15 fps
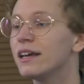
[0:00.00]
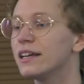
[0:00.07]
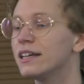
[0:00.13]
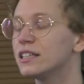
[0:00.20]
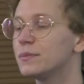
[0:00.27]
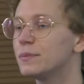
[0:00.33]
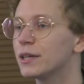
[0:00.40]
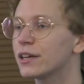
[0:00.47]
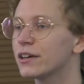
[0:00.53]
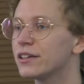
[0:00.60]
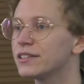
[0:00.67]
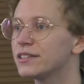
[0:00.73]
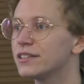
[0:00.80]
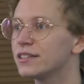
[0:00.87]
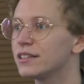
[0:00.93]
is
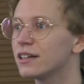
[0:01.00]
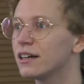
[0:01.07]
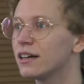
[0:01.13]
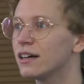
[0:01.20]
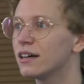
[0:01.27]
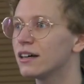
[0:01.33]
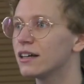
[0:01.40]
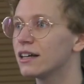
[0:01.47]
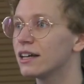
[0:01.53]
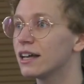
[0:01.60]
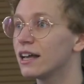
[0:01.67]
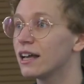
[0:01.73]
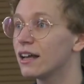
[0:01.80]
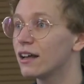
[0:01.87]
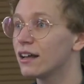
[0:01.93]
because, uh,
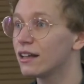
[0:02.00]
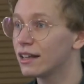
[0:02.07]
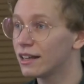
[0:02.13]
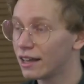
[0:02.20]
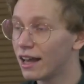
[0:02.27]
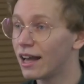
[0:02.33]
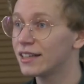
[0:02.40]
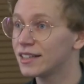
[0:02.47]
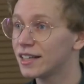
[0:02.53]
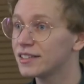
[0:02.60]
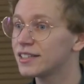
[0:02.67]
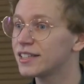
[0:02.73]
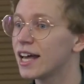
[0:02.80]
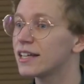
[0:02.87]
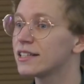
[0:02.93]
as I
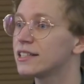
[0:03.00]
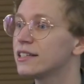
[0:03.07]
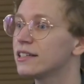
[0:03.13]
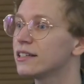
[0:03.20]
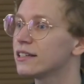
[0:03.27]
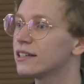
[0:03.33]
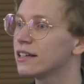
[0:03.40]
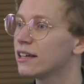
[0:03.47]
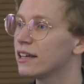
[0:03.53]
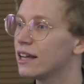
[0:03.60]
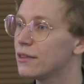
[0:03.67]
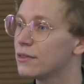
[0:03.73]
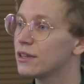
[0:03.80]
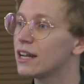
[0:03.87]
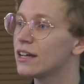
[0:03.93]
said,
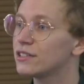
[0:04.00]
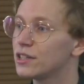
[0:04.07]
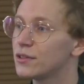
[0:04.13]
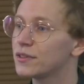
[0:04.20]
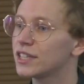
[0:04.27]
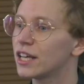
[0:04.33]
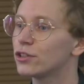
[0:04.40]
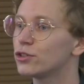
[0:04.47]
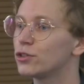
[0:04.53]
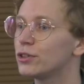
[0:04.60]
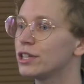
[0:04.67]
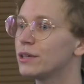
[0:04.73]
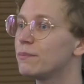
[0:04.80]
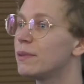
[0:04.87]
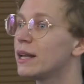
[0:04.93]
in the 19th
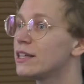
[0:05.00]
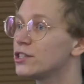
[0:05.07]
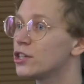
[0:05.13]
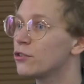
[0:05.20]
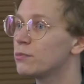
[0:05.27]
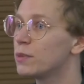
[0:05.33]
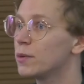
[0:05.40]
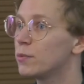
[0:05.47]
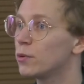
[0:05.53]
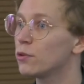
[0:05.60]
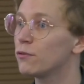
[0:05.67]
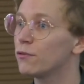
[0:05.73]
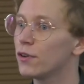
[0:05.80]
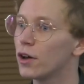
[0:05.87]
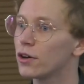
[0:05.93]
century, plenty of
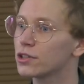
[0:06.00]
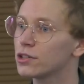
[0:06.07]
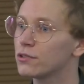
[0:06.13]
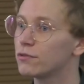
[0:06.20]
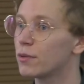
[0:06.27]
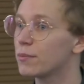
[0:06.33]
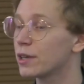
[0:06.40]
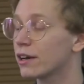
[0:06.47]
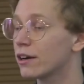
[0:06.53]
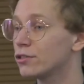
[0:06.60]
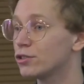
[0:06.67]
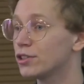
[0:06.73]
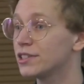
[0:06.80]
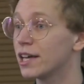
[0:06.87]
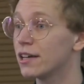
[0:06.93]
people flocked from the
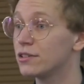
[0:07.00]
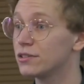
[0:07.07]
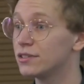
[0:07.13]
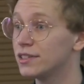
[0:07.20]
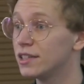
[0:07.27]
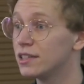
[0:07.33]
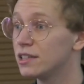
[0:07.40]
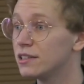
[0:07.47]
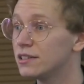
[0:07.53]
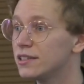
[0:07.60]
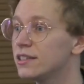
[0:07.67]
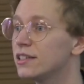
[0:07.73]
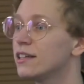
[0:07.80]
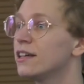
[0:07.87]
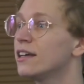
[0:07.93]
countryside to
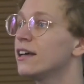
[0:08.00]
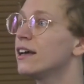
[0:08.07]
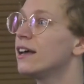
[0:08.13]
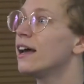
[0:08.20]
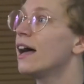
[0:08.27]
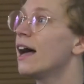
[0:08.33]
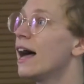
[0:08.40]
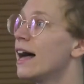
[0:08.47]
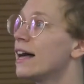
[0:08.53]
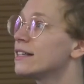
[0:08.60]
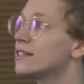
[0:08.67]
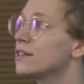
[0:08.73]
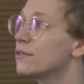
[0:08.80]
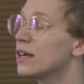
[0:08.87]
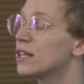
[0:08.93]
cities,
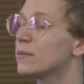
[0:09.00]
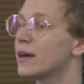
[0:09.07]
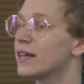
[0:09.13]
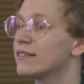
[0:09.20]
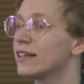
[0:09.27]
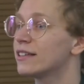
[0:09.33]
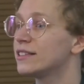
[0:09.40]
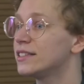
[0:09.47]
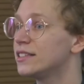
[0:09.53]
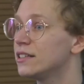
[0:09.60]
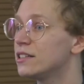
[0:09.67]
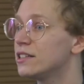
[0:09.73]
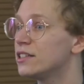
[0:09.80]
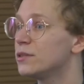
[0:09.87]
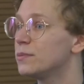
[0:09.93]
and that meant that
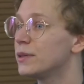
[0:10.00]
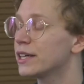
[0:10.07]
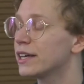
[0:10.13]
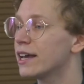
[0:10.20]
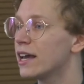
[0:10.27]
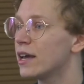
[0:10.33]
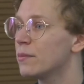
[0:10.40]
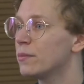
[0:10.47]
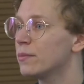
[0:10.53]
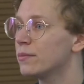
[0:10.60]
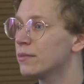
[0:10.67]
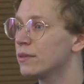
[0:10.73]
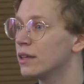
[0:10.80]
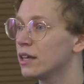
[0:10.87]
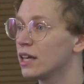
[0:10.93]
cities became
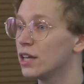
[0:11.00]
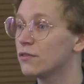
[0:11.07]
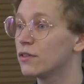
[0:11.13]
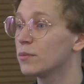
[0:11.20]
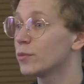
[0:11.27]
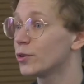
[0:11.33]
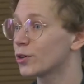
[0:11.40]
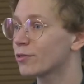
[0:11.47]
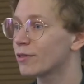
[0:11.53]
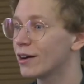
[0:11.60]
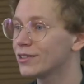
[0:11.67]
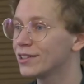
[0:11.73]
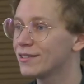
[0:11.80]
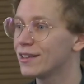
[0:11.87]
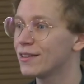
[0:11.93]
even more
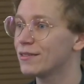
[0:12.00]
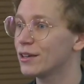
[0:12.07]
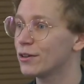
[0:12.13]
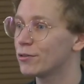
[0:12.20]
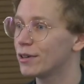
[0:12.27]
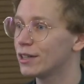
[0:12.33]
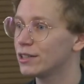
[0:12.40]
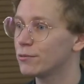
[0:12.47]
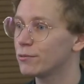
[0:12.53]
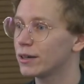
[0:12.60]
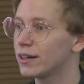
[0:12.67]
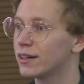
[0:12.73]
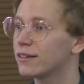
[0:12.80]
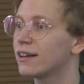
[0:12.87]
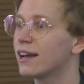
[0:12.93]
crowded than they already
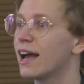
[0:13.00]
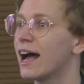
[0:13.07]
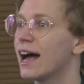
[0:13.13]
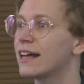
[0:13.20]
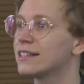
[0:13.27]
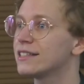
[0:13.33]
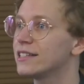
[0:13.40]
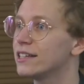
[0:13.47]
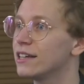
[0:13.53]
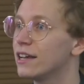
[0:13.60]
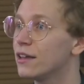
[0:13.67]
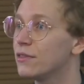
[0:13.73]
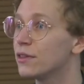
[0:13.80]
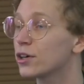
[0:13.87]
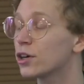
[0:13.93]
were. And
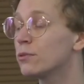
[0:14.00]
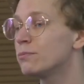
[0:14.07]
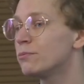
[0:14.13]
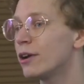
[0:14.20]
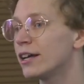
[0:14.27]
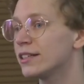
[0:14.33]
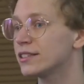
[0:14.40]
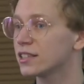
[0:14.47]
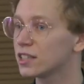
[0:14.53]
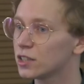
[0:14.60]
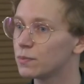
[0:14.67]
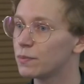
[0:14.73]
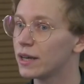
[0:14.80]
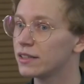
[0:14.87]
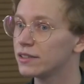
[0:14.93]
in the compressed
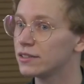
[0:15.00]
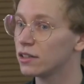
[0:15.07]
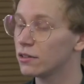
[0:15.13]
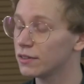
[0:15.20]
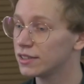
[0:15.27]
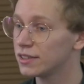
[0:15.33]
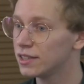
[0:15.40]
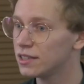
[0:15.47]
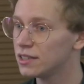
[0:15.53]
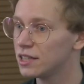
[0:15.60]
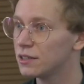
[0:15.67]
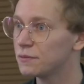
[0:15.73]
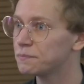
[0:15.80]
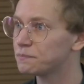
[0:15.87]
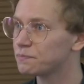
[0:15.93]
space of a
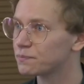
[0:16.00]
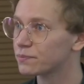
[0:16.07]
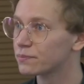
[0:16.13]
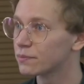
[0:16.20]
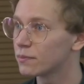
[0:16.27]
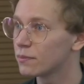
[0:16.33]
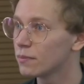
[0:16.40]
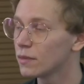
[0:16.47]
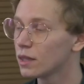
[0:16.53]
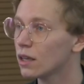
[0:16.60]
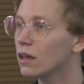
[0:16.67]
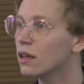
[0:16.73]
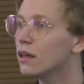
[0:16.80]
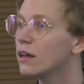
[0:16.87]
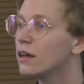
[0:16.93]
city,
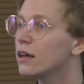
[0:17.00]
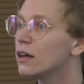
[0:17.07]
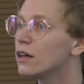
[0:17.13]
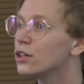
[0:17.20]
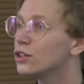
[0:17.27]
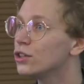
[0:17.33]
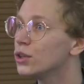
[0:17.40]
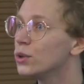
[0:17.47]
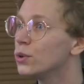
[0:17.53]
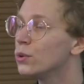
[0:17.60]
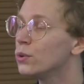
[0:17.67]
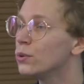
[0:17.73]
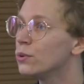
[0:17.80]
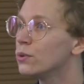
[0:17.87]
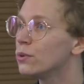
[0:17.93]

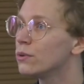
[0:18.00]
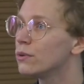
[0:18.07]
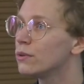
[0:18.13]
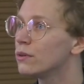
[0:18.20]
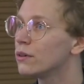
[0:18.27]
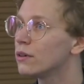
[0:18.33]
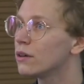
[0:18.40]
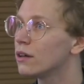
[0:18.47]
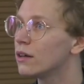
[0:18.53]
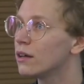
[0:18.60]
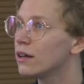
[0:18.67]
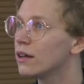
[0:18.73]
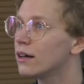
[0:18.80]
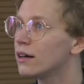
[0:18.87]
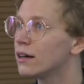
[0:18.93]
you
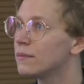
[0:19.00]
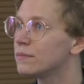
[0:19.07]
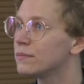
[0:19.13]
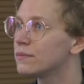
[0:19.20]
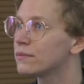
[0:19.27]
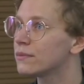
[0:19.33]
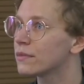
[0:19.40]
um,